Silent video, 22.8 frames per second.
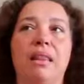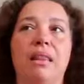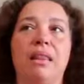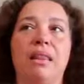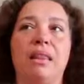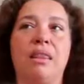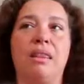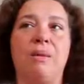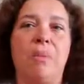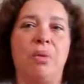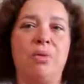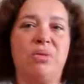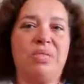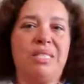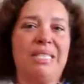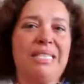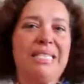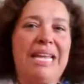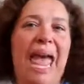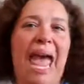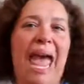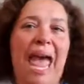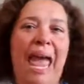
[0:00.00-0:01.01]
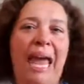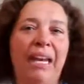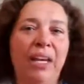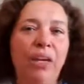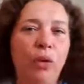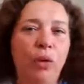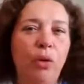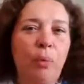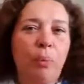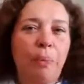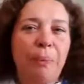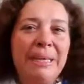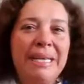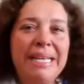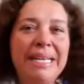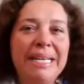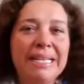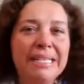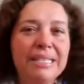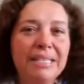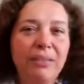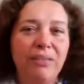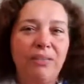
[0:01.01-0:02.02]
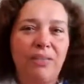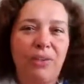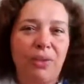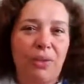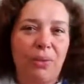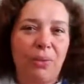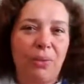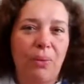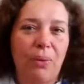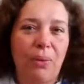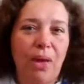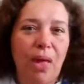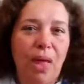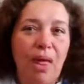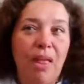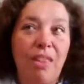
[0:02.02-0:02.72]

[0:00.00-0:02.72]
the most tender piece of you